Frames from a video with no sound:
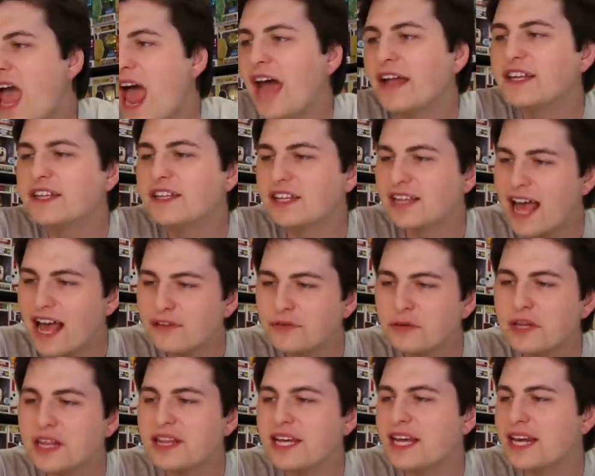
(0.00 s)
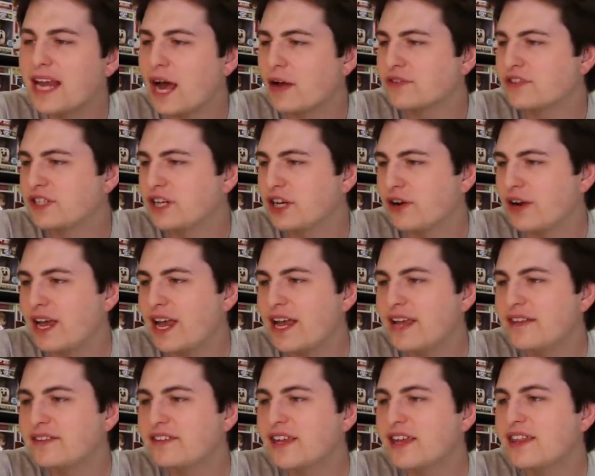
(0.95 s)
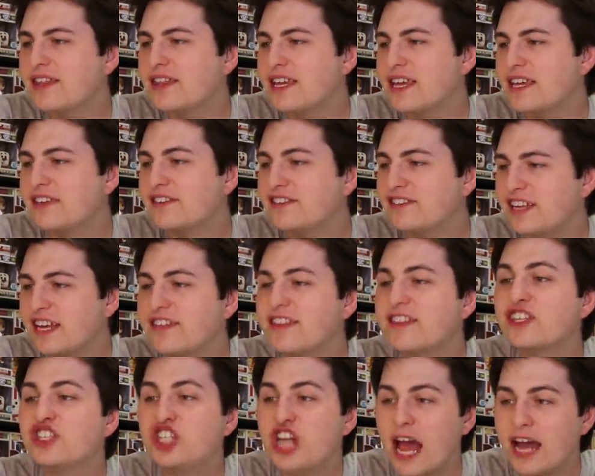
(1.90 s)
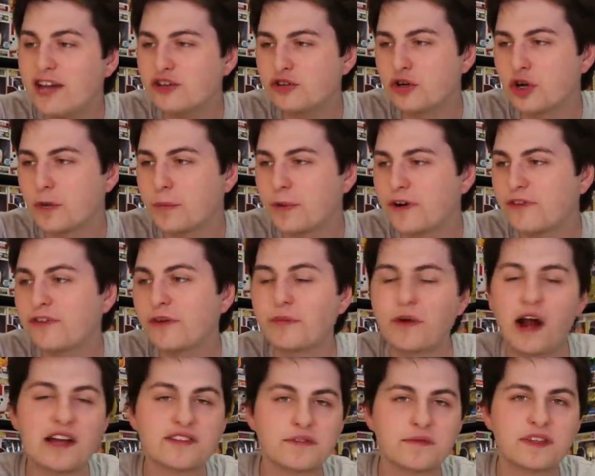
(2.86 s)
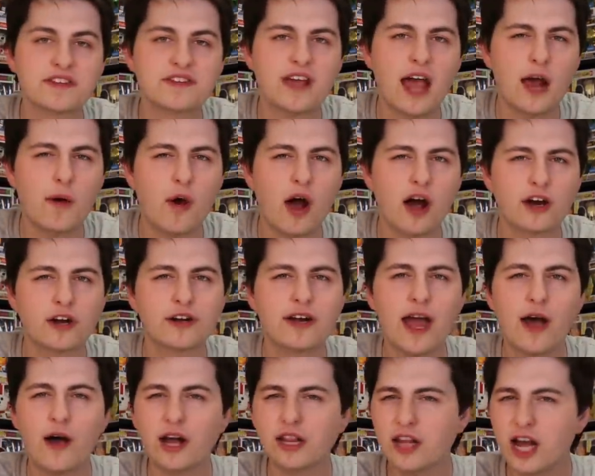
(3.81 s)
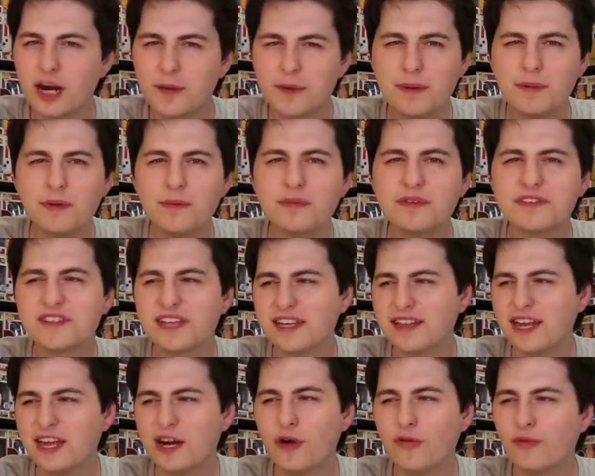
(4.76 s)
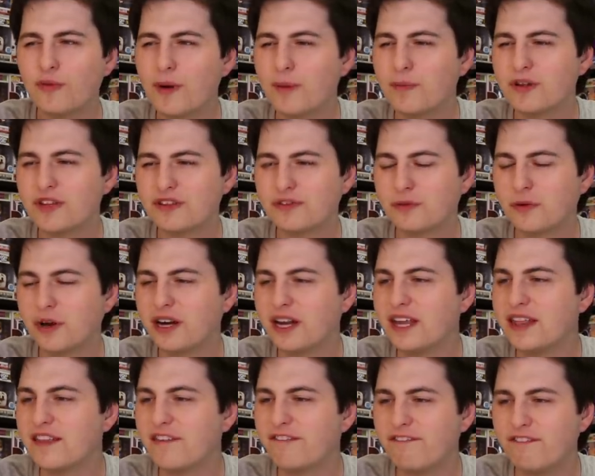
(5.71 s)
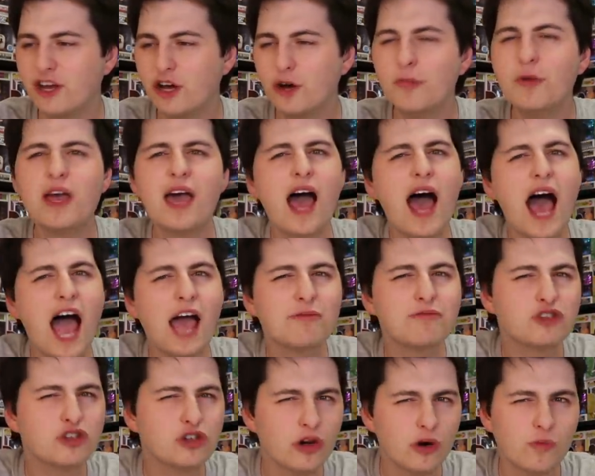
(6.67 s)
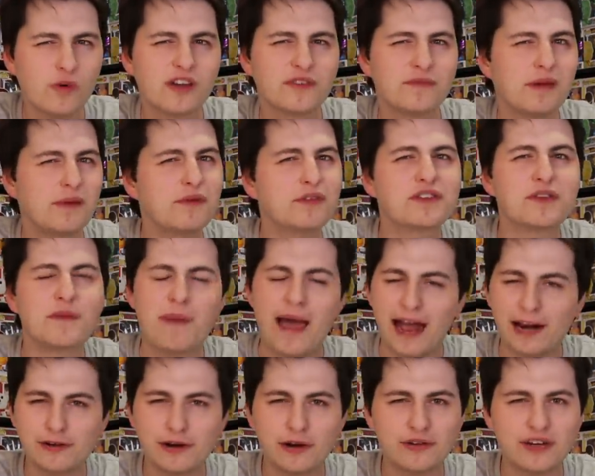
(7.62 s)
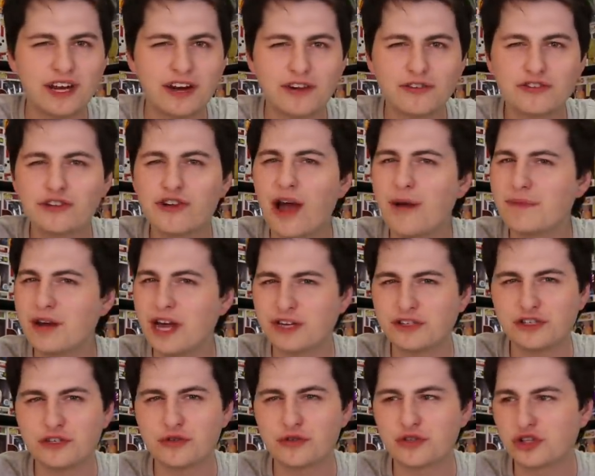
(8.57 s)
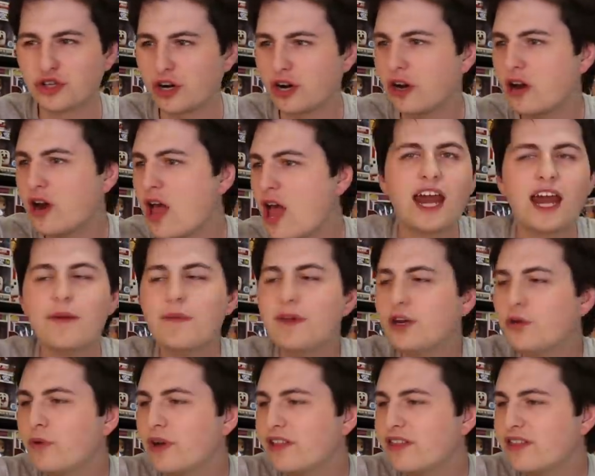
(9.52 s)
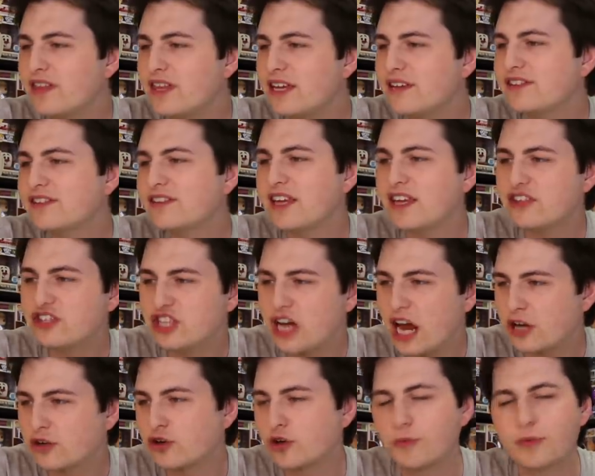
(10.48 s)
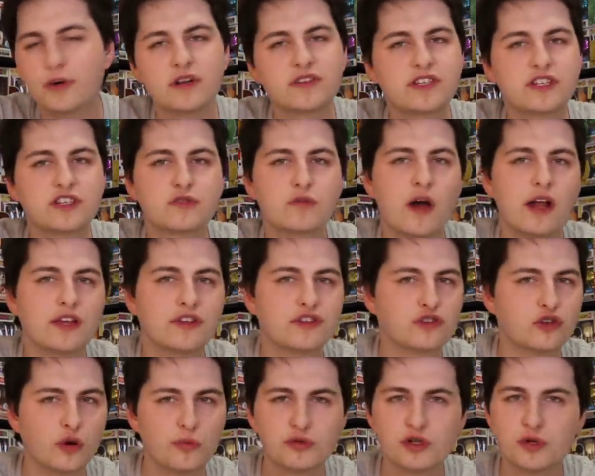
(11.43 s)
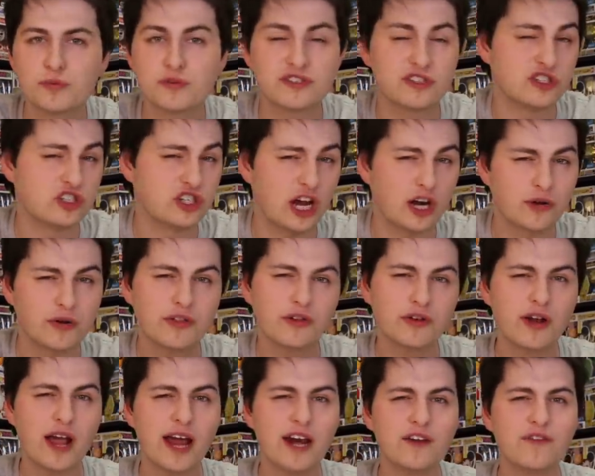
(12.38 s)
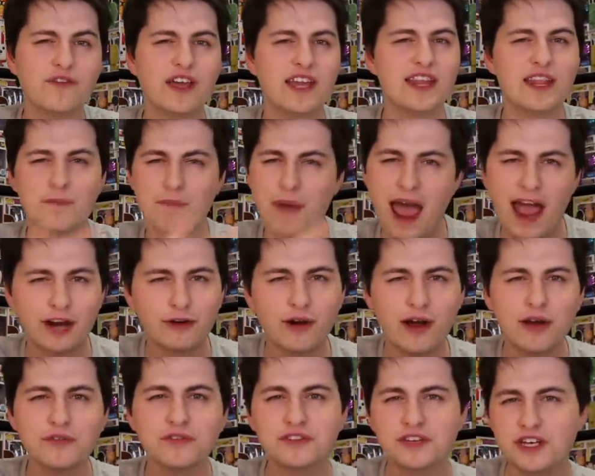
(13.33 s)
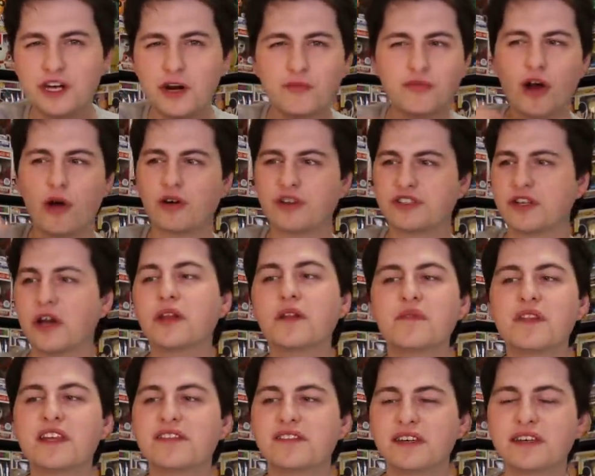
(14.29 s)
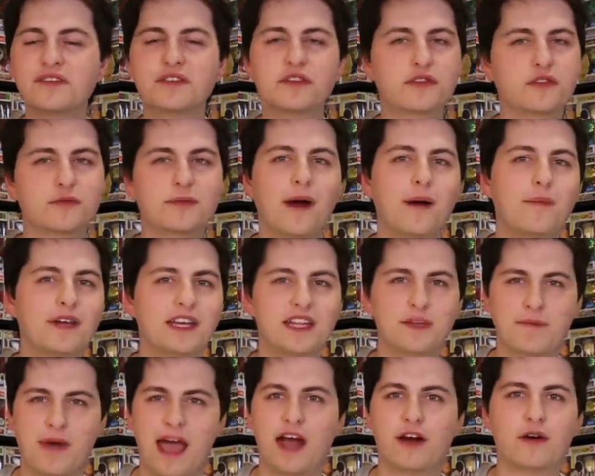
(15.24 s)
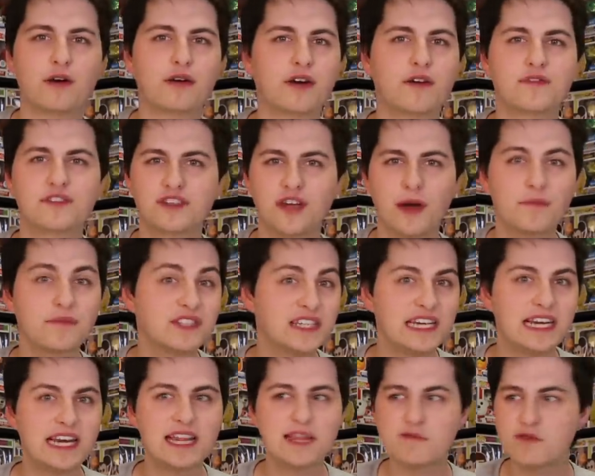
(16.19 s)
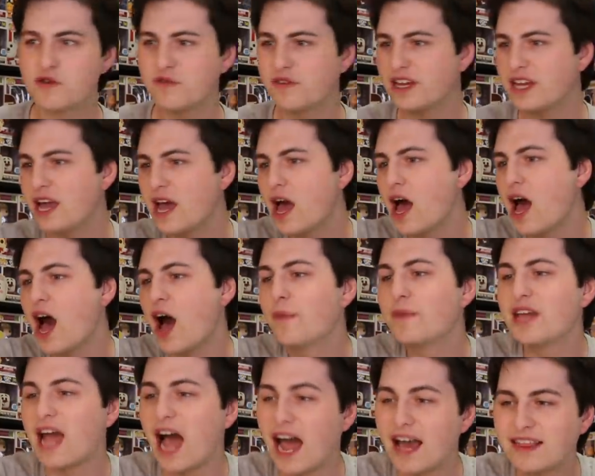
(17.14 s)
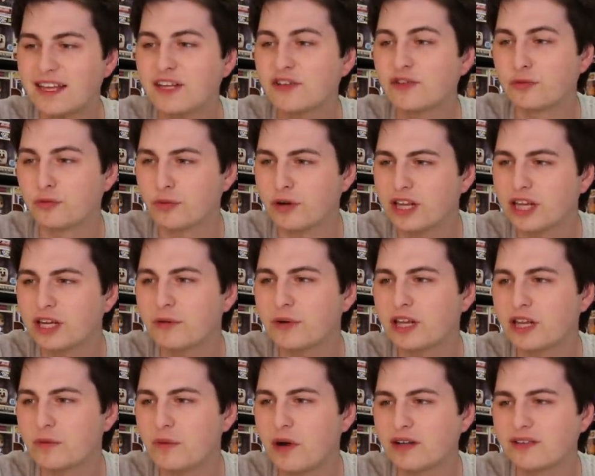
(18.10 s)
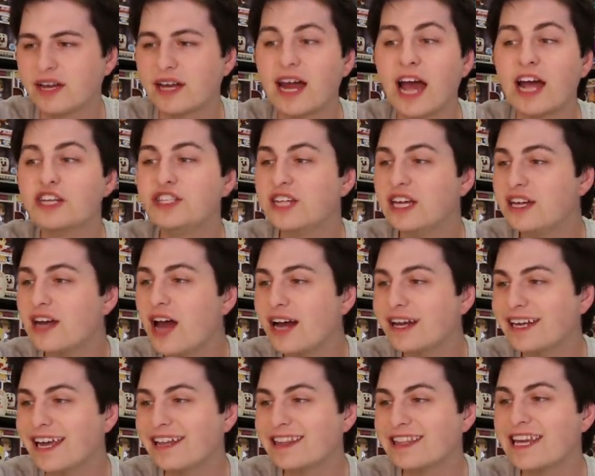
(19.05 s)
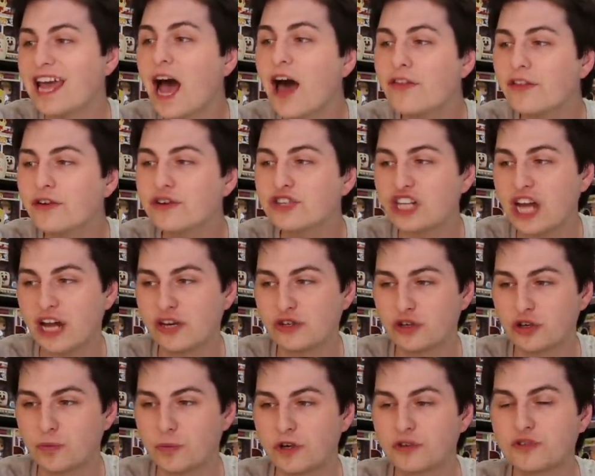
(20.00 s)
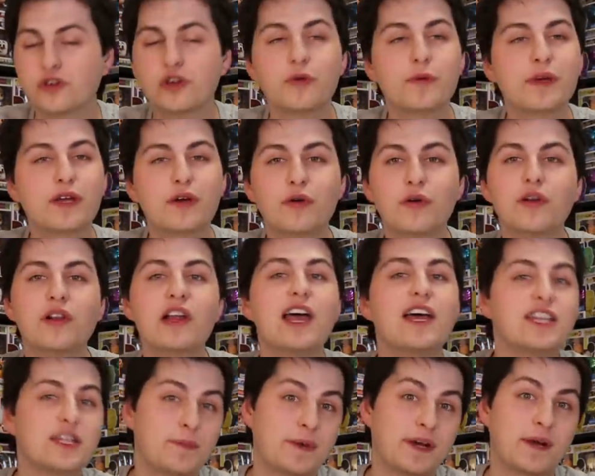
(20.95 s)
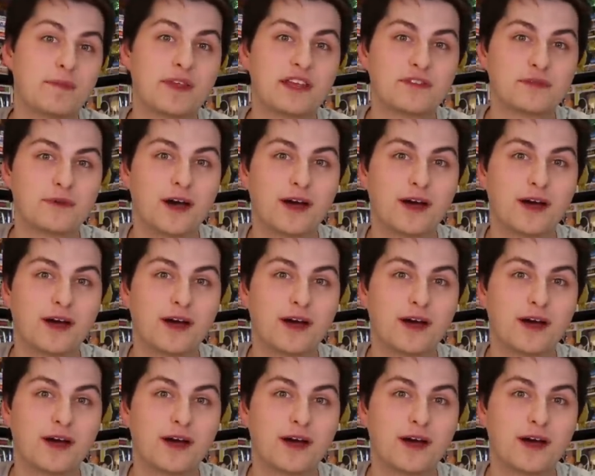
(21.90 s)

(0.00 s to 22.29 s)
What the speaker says: And then the last one that they announced here is the Sith Jet Trooper from Rise of the Skywalker. Now, a lot of people have been saying they don't remember this one in the film. I'm sure it was. Maybe it was a background character. I'm not too sure. And I mean, with the Sith Jet Troopers as well as Stormtroopers in general, they're kind of in the background, so you don't notice all of these things. This is probably in the background of some scene in the movie. But yeah, I think it's really, really well done. I did not get the other Jet Trooper, so it'll be cool to pick up this